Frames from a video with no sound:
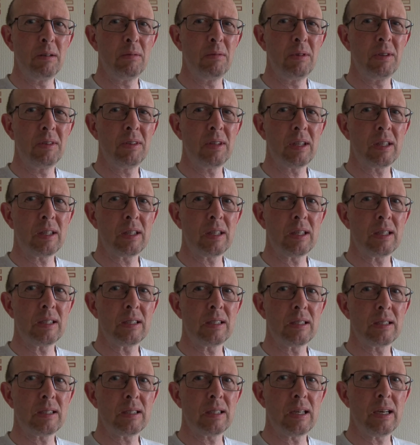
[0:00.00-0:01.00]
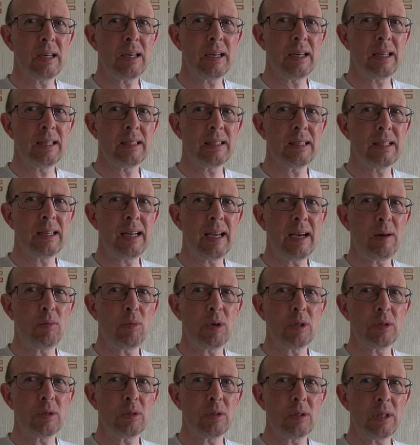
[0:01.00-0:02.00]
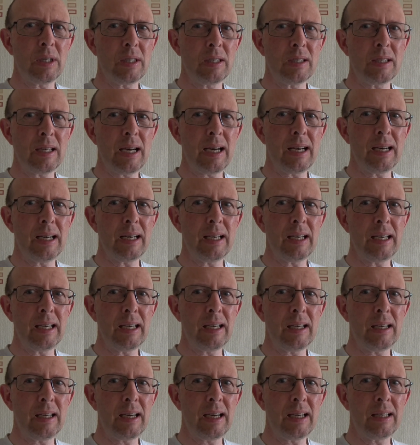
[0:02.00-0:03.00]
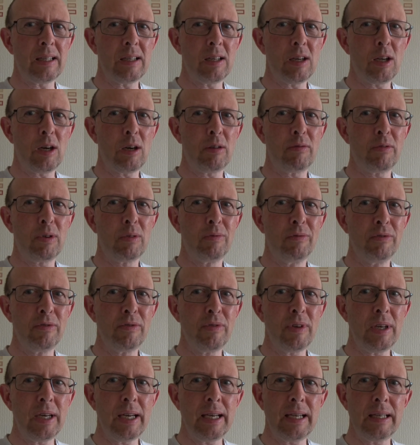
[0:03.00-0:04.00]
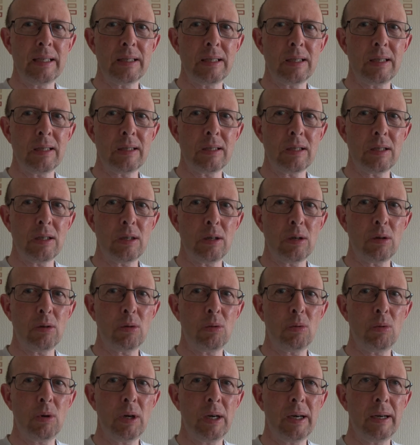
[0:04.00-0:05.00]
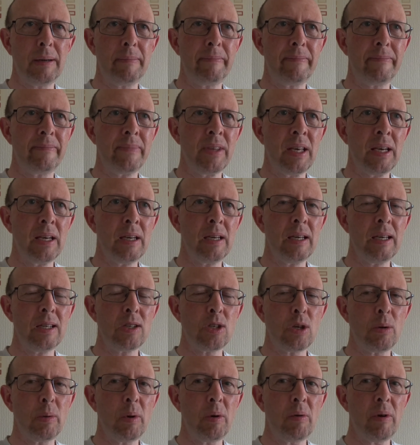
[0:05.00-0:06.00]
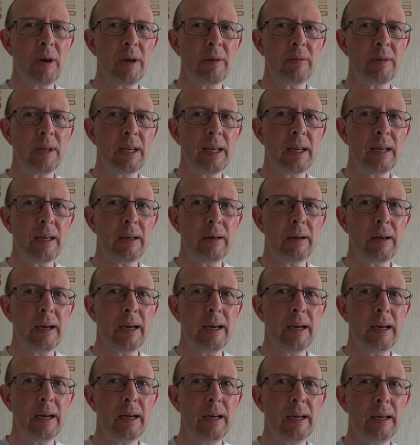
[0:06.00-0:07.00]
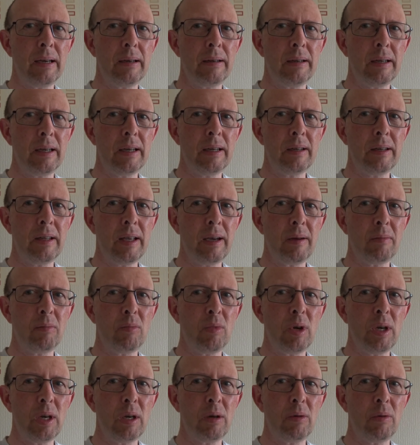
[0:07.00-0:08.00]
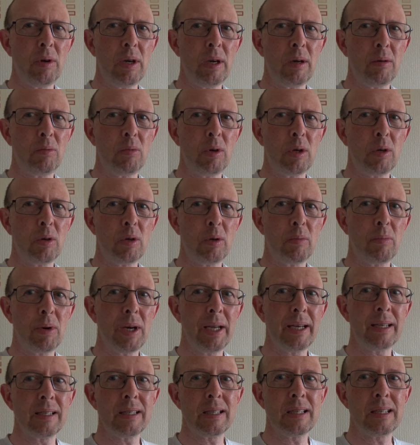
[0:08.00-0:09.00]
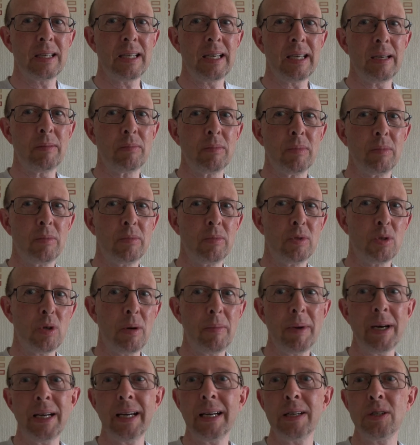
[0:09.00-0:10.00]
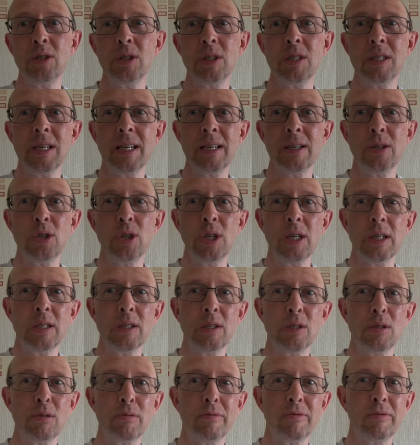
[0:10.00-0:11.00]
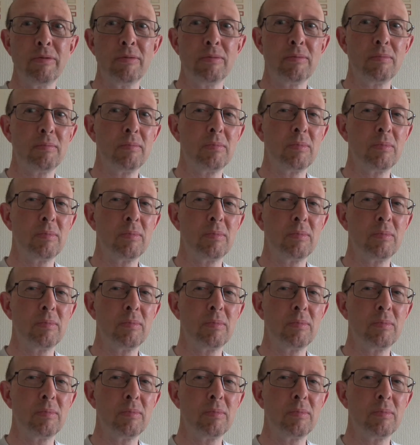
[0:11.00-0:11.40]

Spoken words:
we think his internet wasn't exactly had a lot of oomph in it. So he's coming around here, and then we're going to play as a team. So I might actually stand a chance of